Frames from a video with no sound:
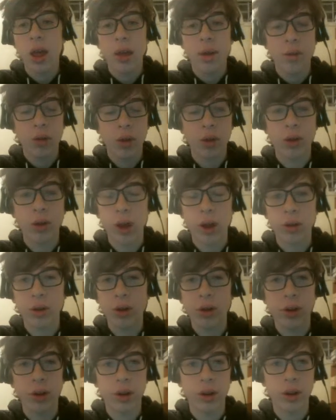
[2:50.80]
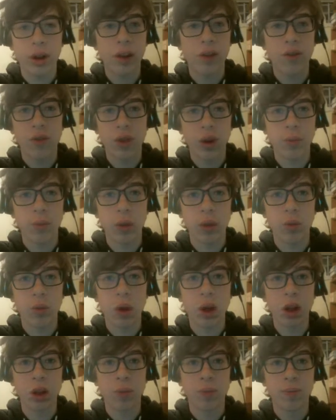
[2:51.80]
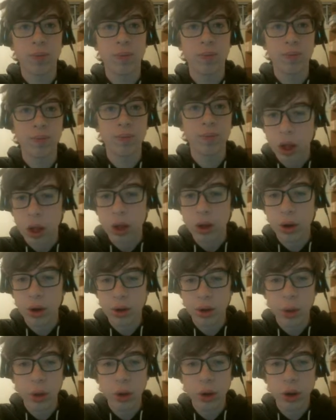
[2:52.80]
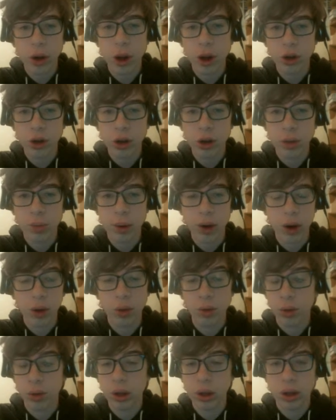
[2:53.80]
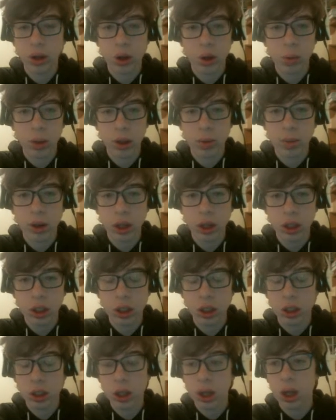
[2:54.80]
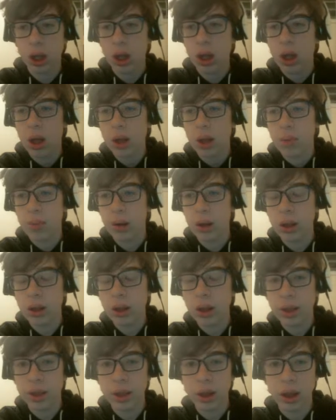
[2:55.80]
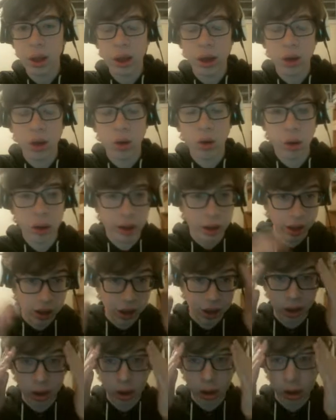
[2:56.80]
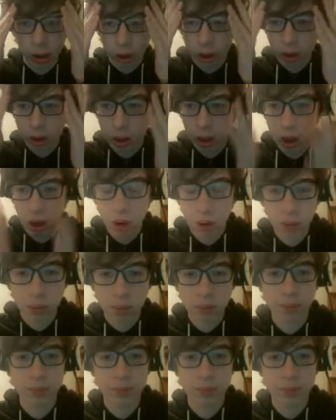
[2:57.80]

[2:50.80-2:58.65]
those characters are deconfirmed as well. There's some other characters, but I don't really know them as much. But let's uh, go on to here. So,